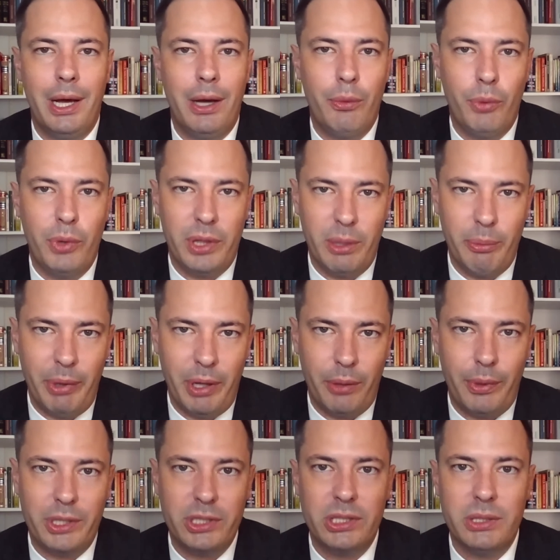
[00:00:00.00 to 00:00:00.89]
With
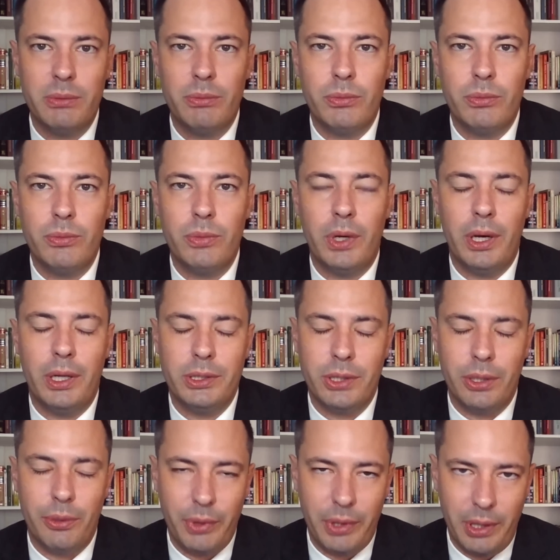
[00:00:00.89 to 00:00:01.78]
the
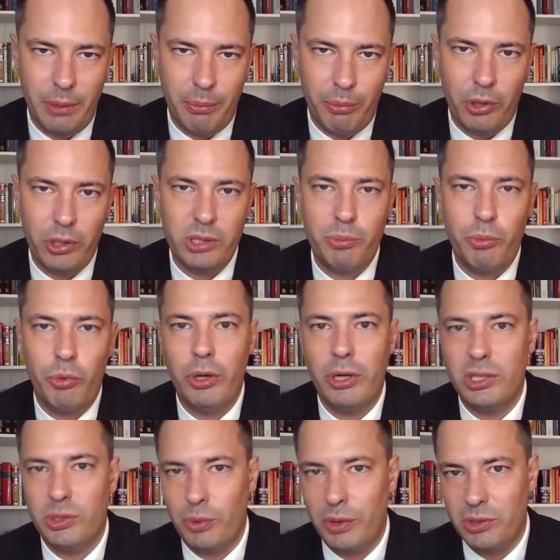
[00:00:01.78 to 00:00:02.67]
with the Polish
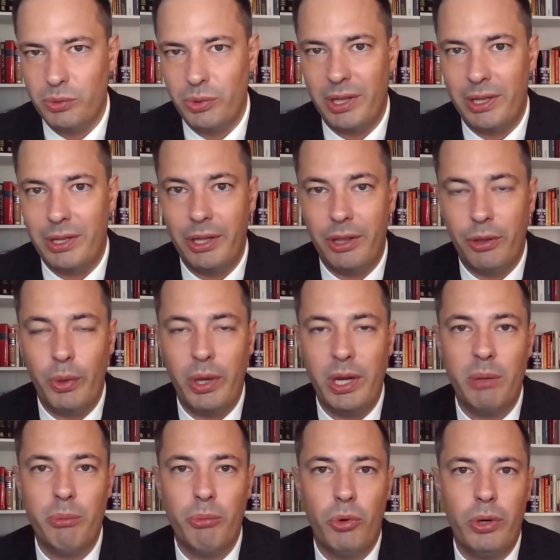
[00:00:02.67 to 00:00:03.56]
border as well as with the
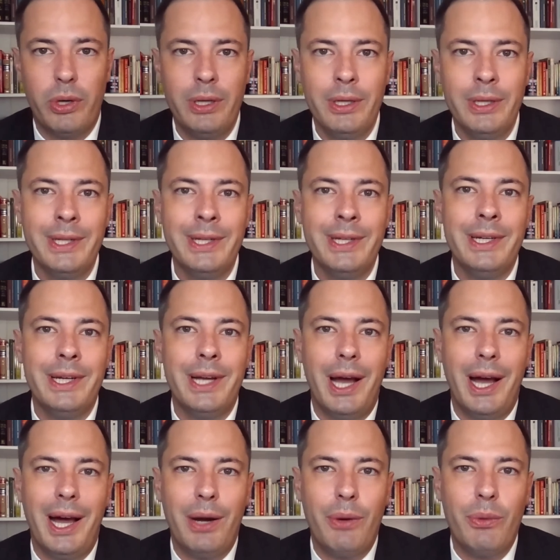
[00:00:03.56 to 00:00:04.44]
Lithuanian border.
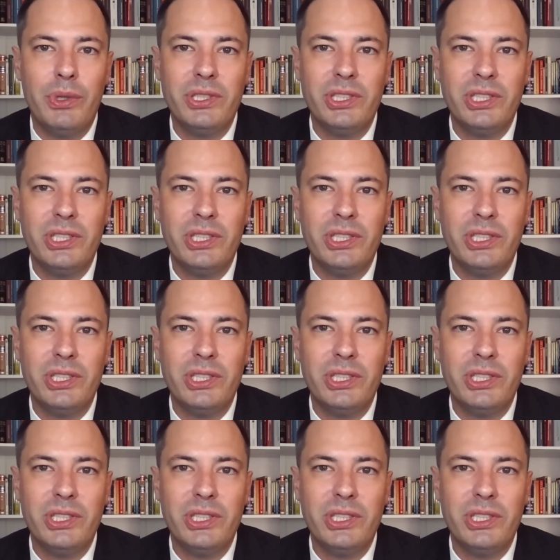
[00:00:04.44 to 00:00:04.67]
We're